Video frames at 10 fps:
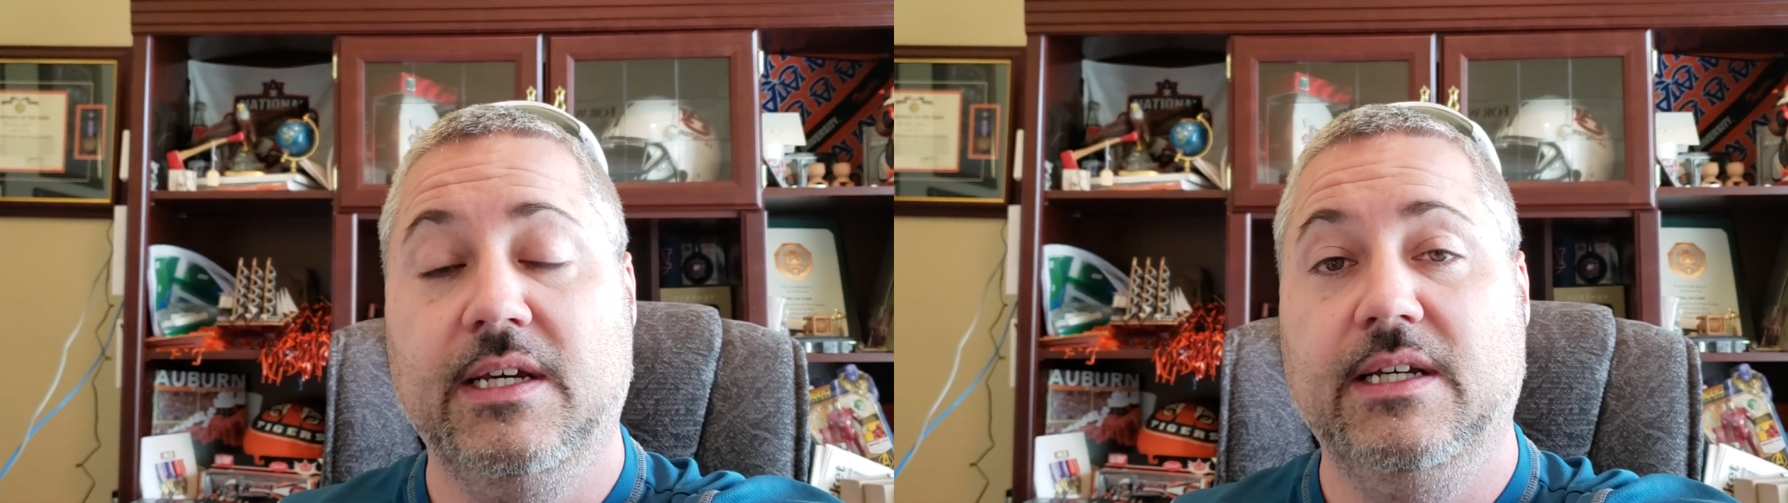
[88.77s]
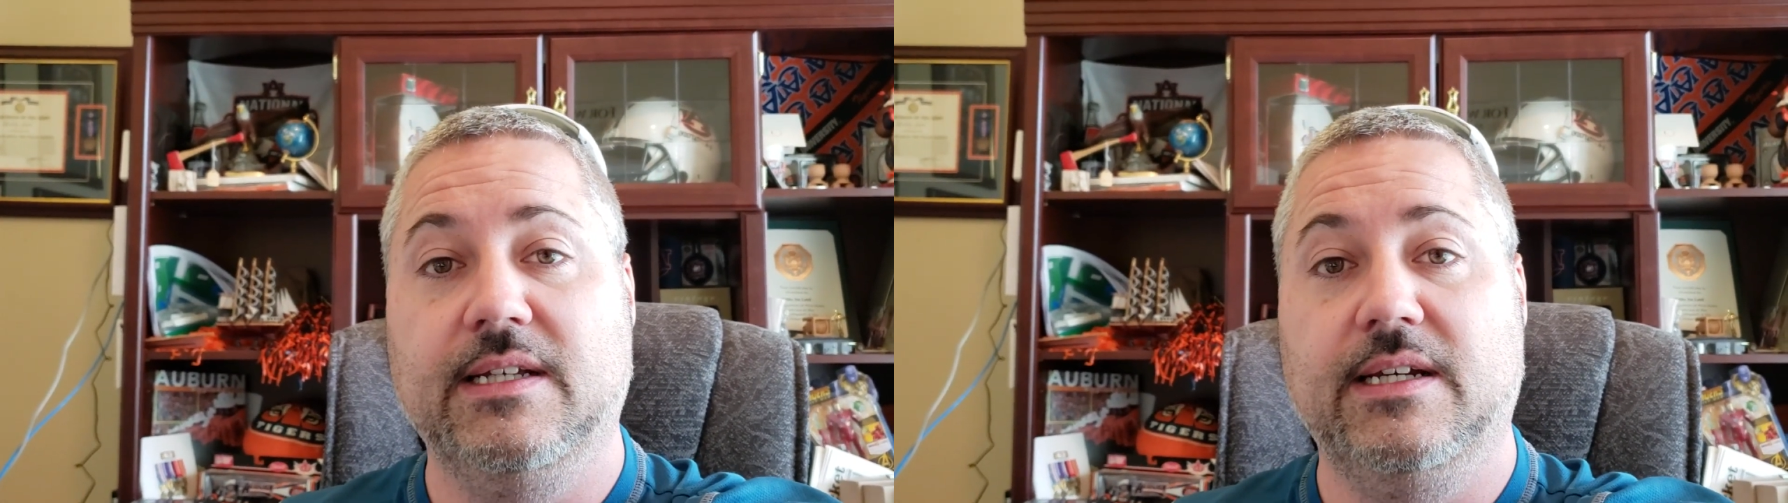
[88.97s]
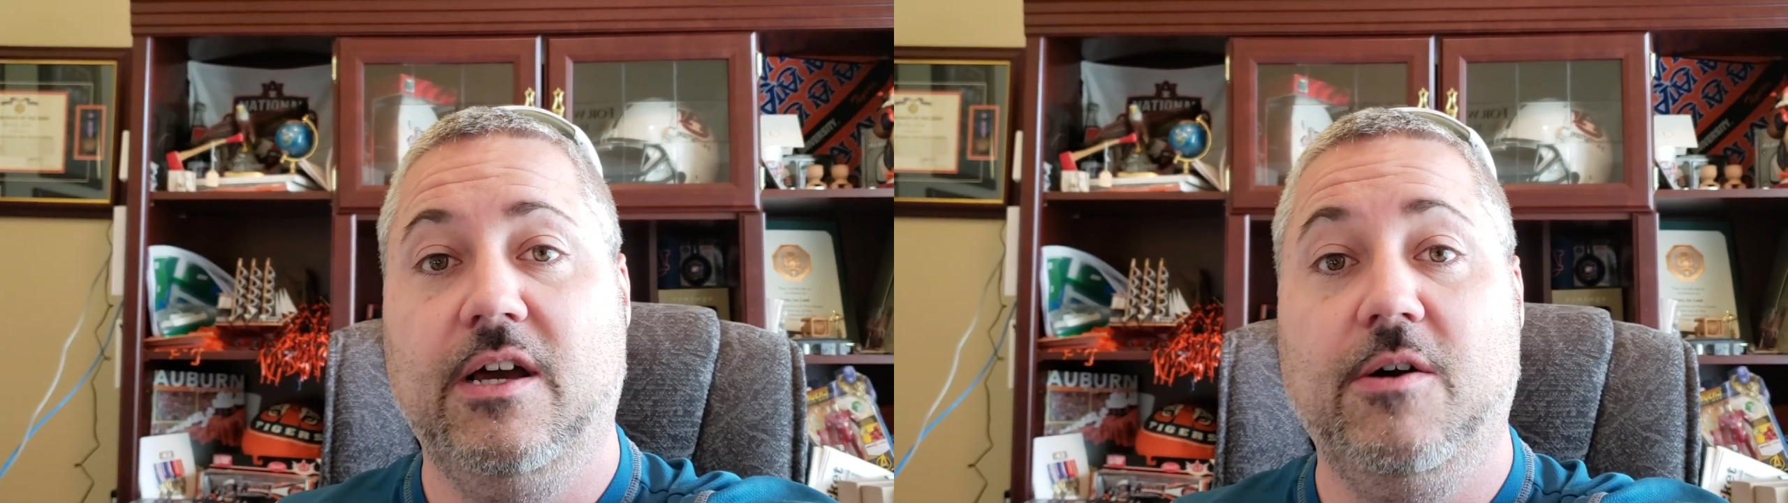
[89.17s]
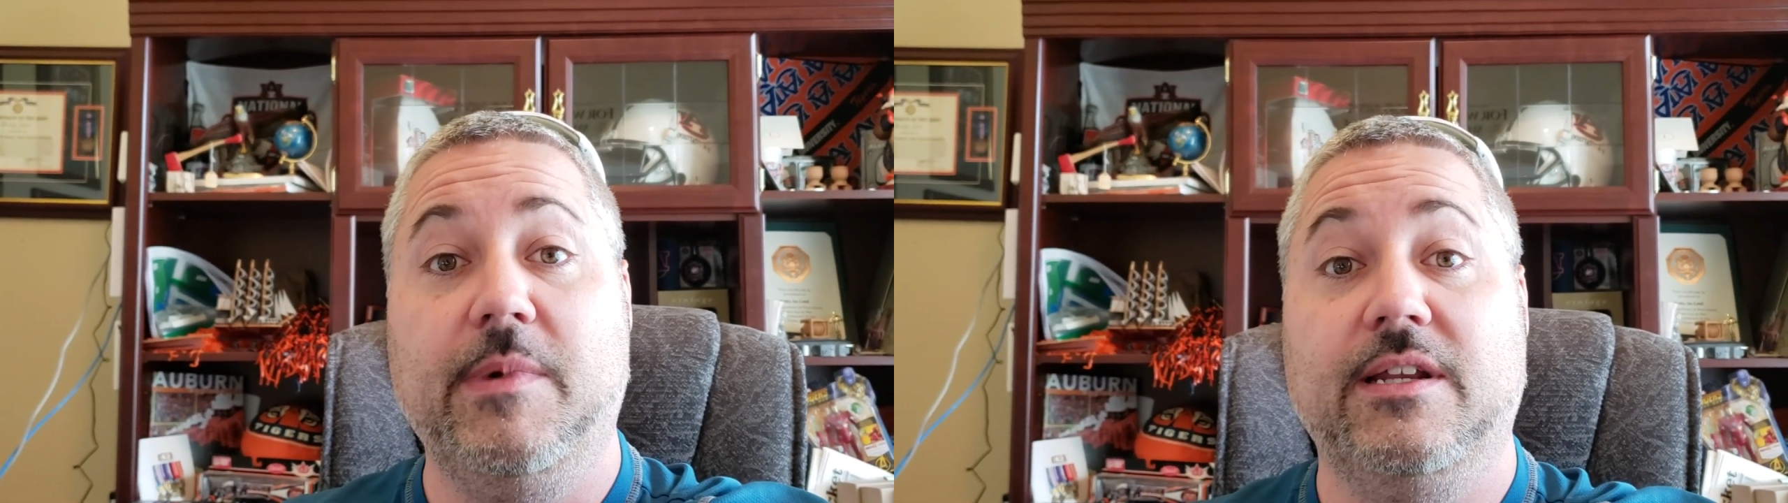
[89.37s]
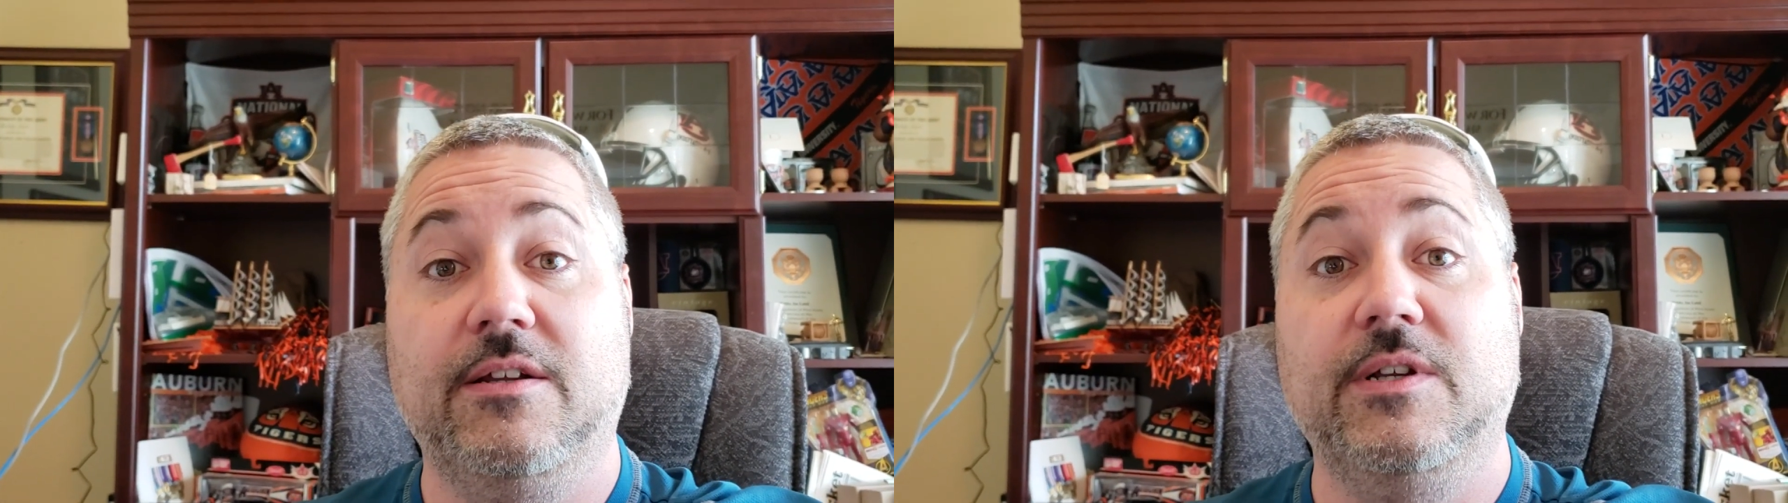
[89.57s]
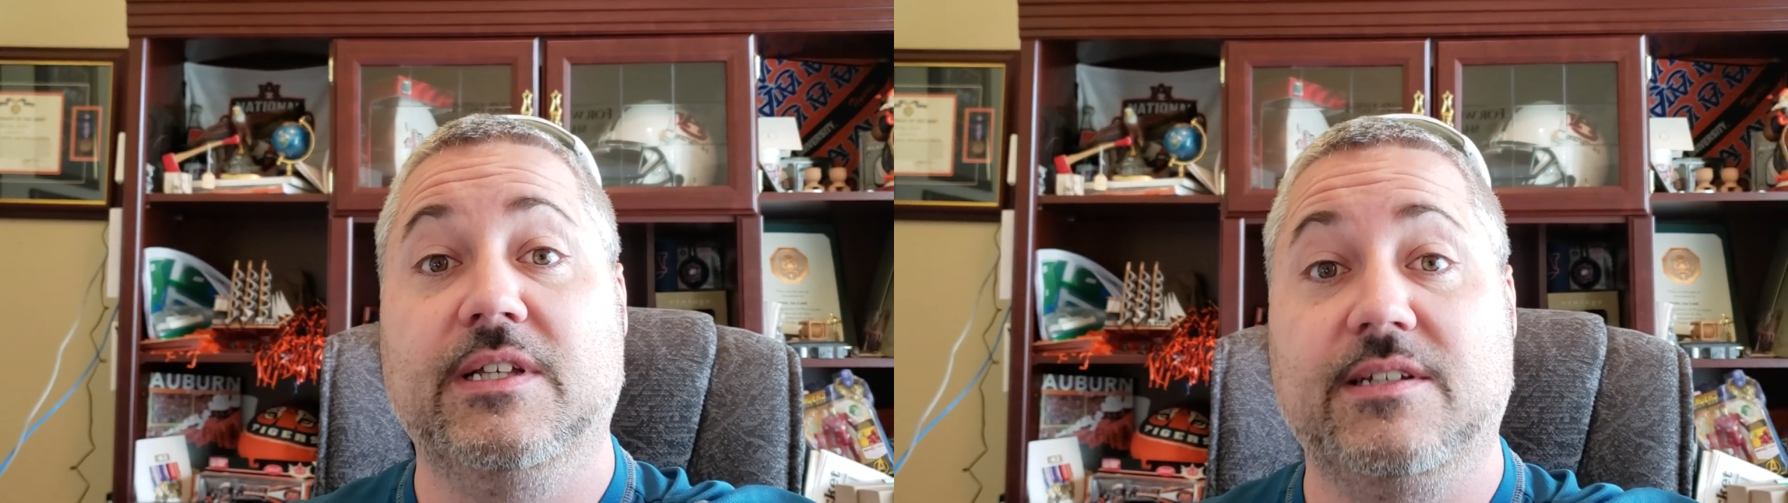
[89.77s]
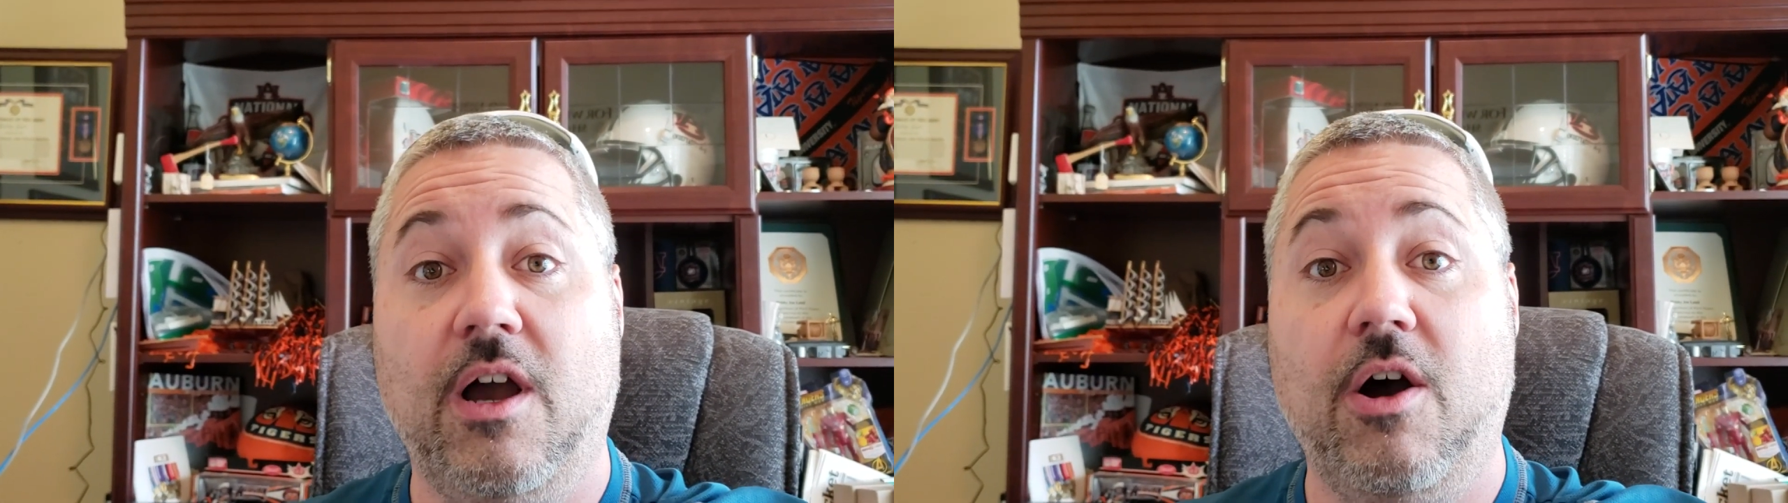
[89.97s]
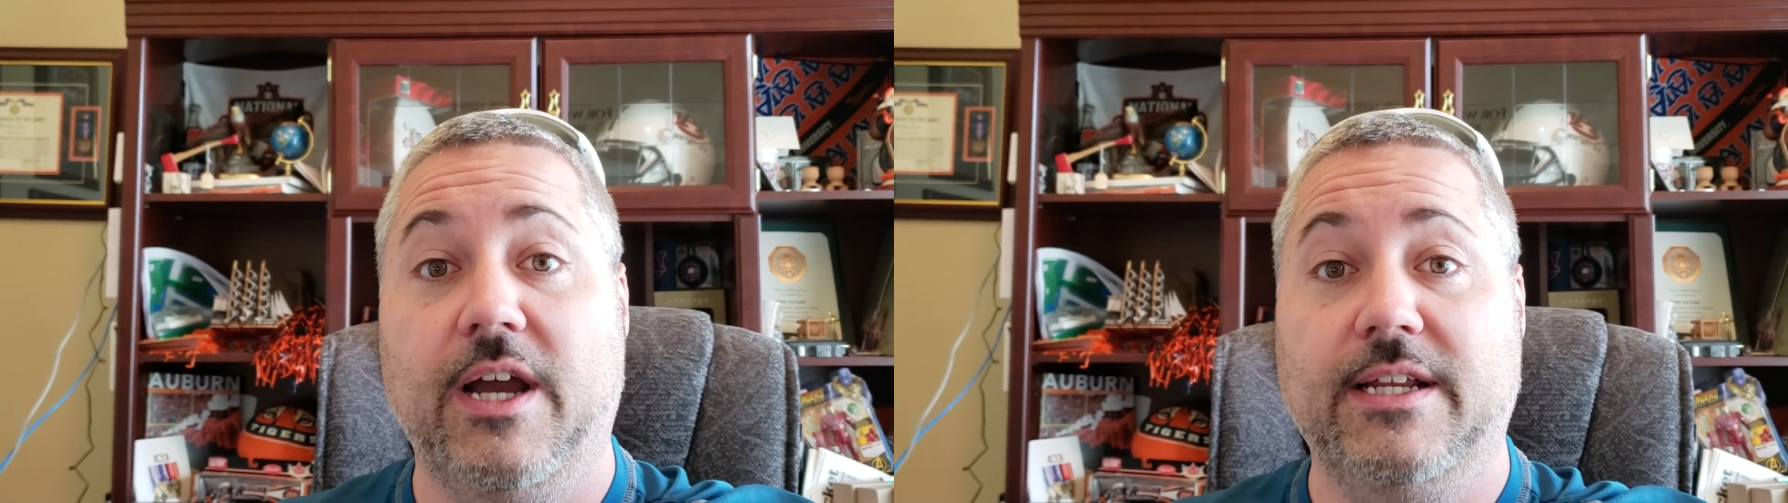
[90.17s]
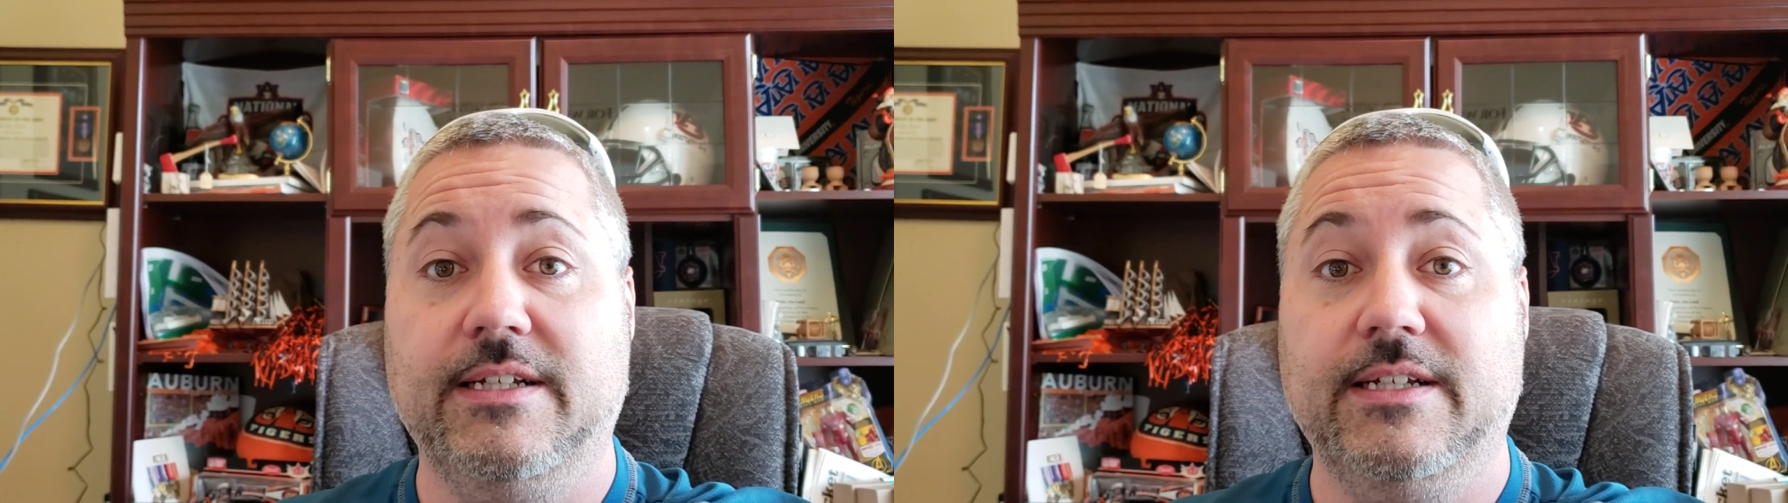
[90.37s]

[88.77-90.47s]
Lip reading: He's like, no, man, dude, it's gone.